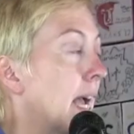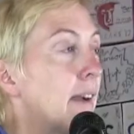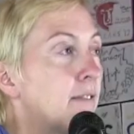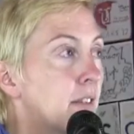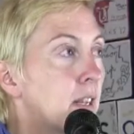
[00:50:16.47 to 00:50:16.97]

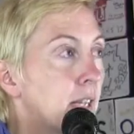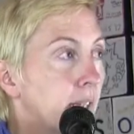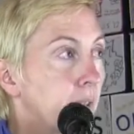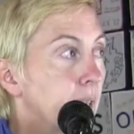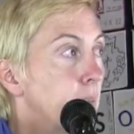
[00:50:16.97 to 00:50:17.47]

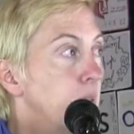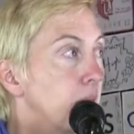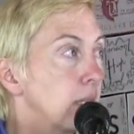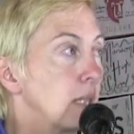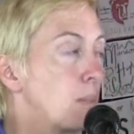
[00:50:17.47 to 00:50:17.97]
Everything.
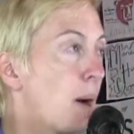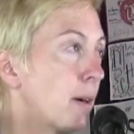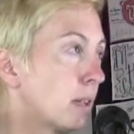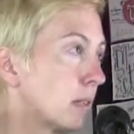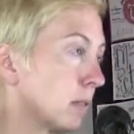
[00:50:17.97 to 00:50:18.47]
Because these
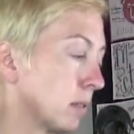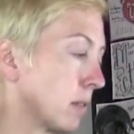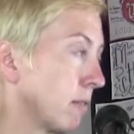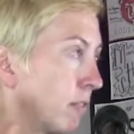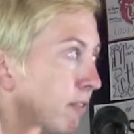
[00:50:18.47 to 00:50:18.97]

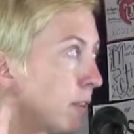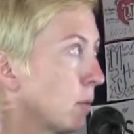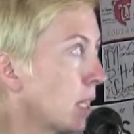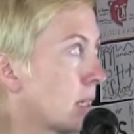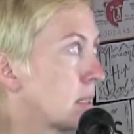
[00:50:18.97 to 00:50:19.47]
particles of the
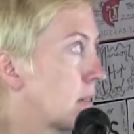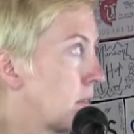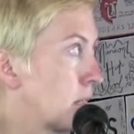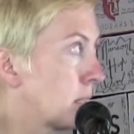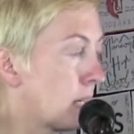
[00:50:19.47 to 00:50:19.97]
photons of
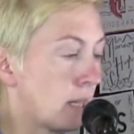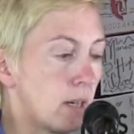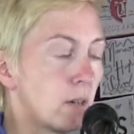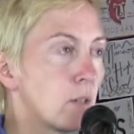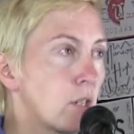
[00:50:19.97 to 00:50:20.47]
the sun
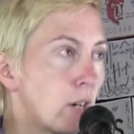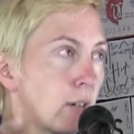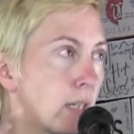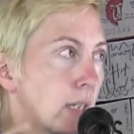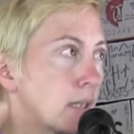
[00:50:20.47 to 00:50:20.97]
are
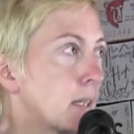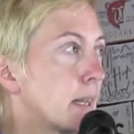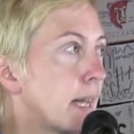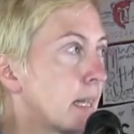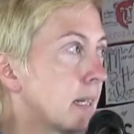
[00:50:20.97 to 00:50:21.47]
starting to
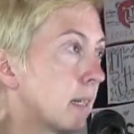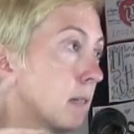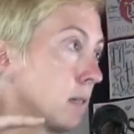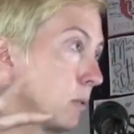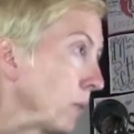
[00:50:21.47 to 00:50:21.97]
lighten.
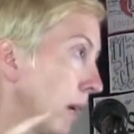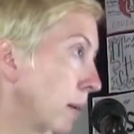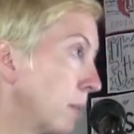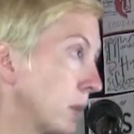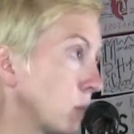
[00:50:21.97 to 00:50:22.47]
This is what
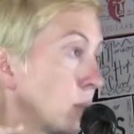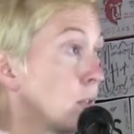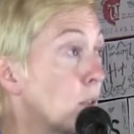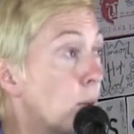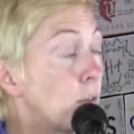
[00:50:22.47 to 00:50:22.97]
happens when
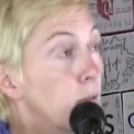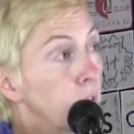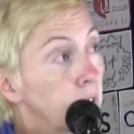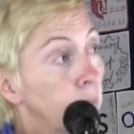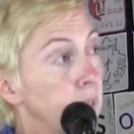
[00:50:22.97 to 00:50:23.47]
you go through a
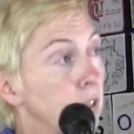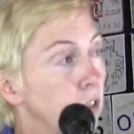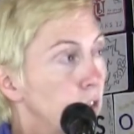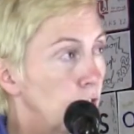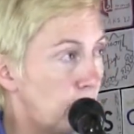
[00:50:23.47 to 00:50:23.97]

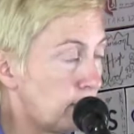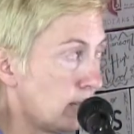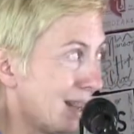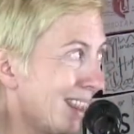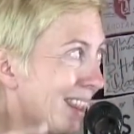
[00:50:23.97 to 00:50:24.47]
dimensional shift.
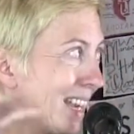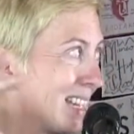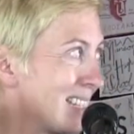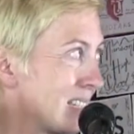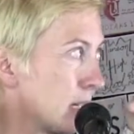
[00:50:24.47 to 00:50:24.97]
It
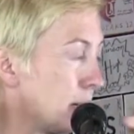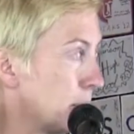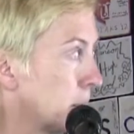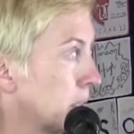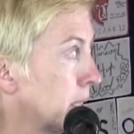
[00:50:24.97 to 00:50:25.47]
lightens up.